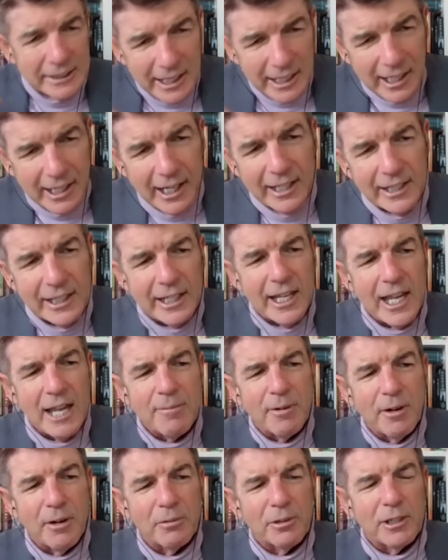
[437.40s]
He's the guy that
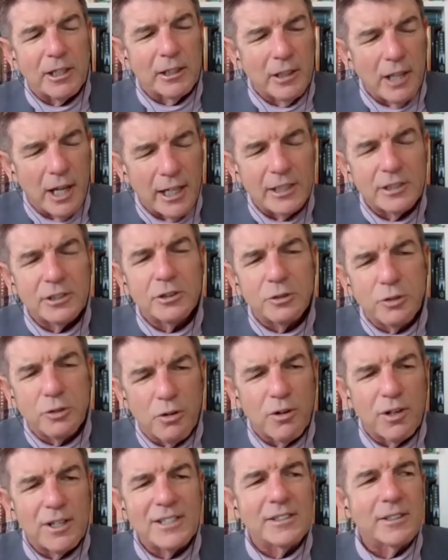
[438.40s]
came out with a lot of
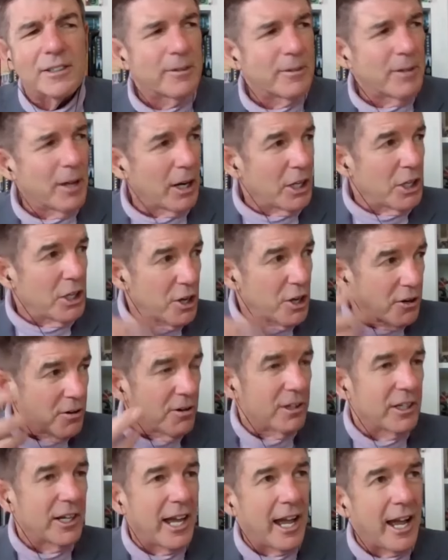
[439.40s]
stories a
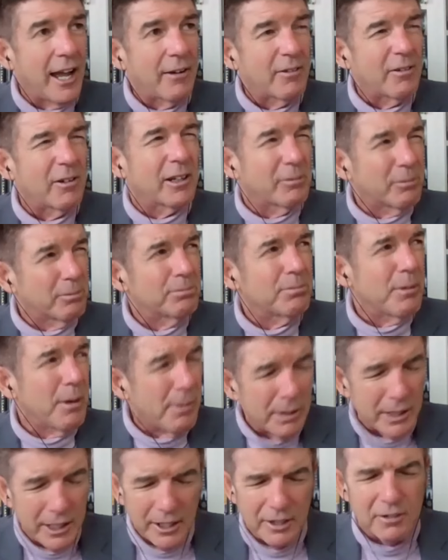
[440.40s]
year and a half, well,
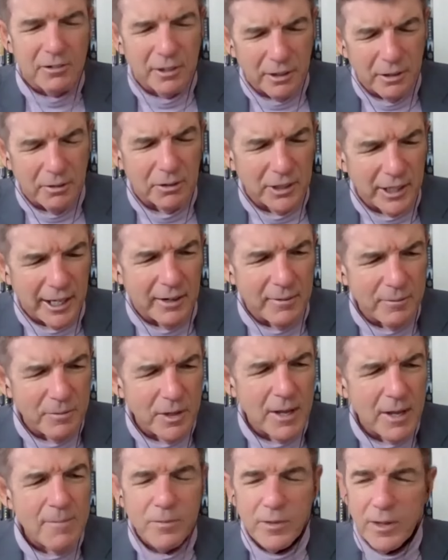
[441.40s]
about a year ago now,
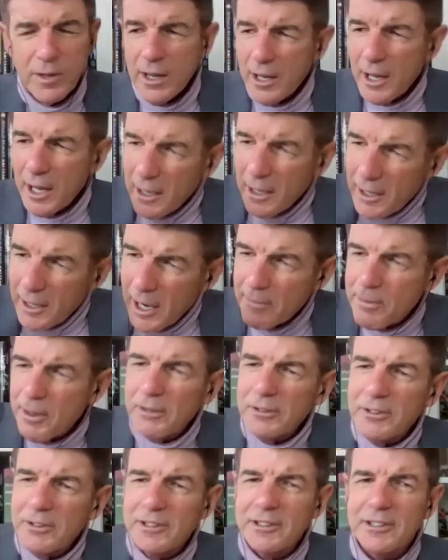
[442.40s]

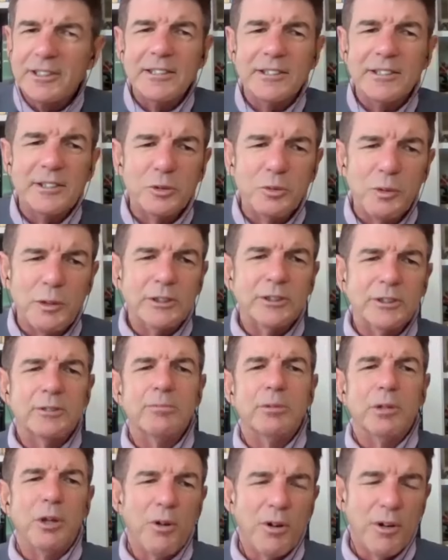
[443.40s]
about the CSIS
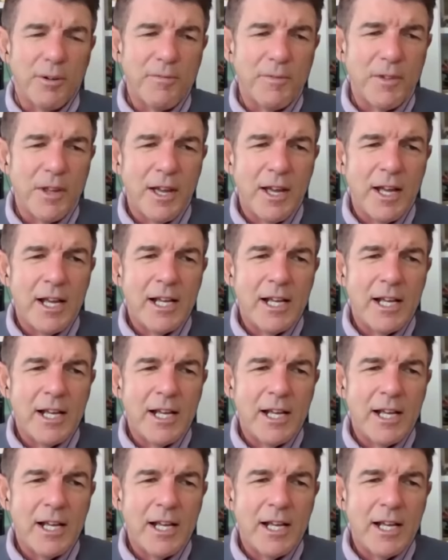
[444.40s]
whistleblower